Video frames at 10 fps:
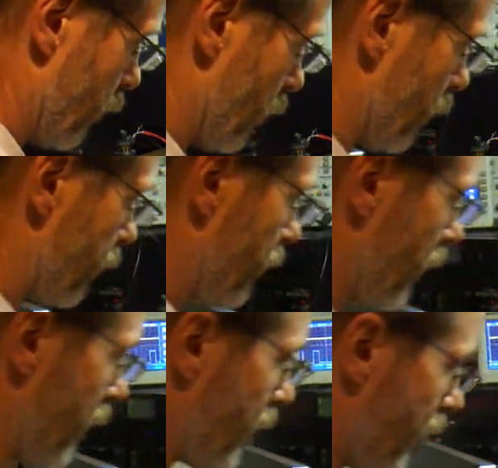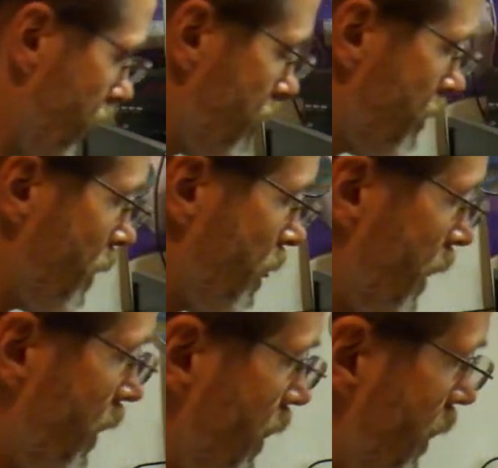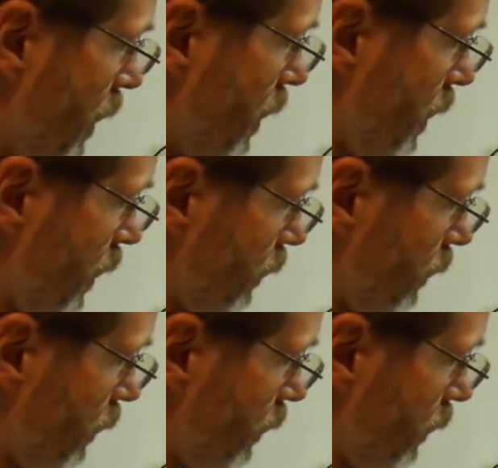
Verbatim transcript: grooves in it here. Uh,